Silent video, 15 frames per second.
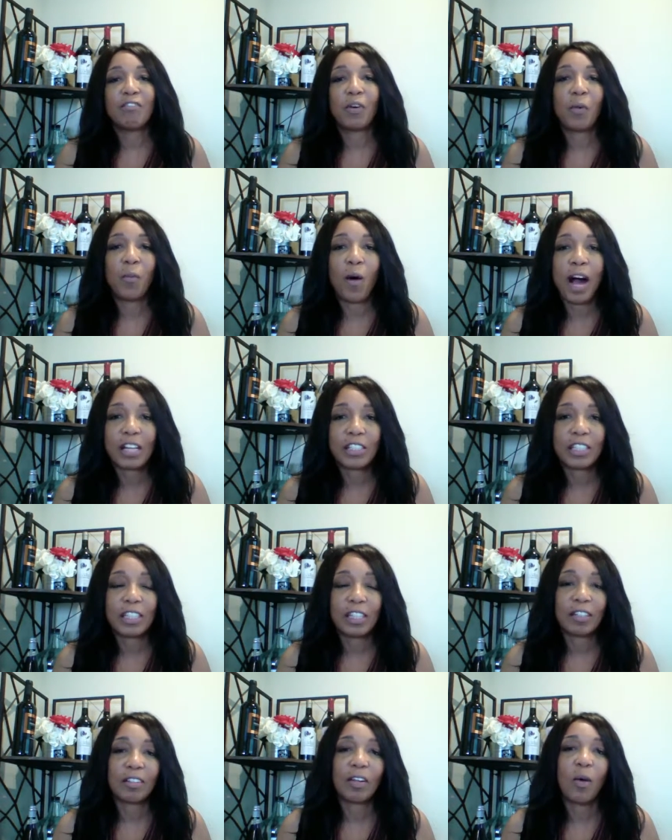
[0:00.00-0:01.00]
for
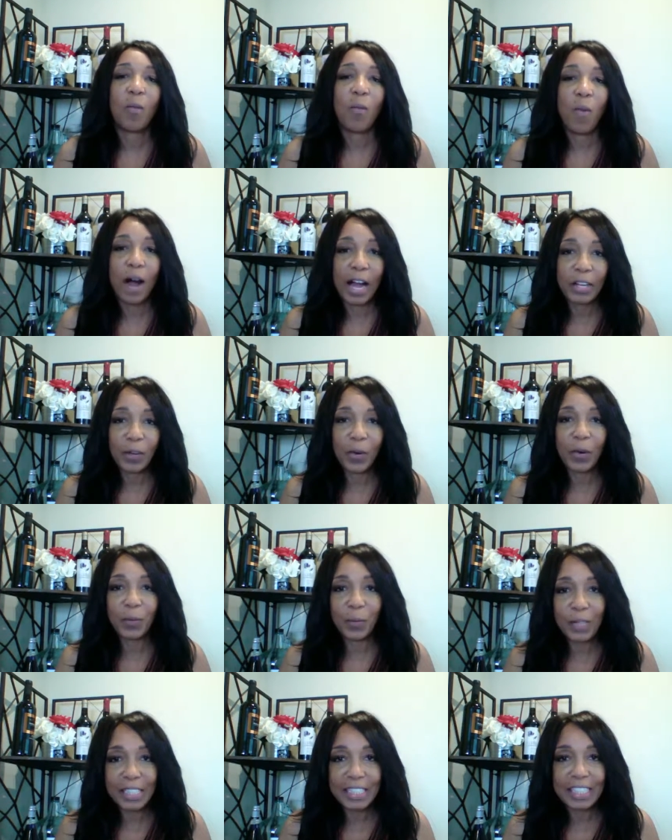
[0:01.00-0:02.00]
watching Wine on
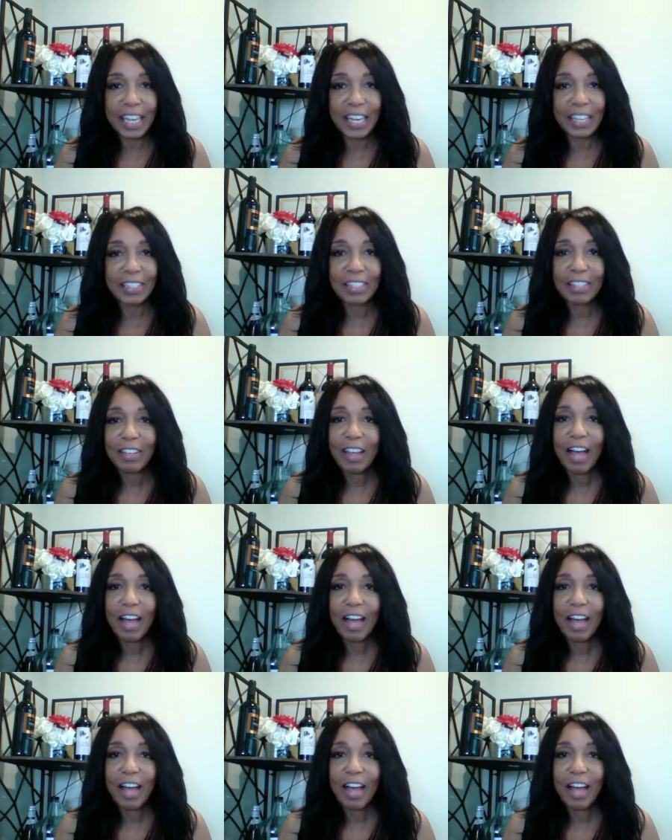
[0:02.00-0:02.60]
Wednesdays.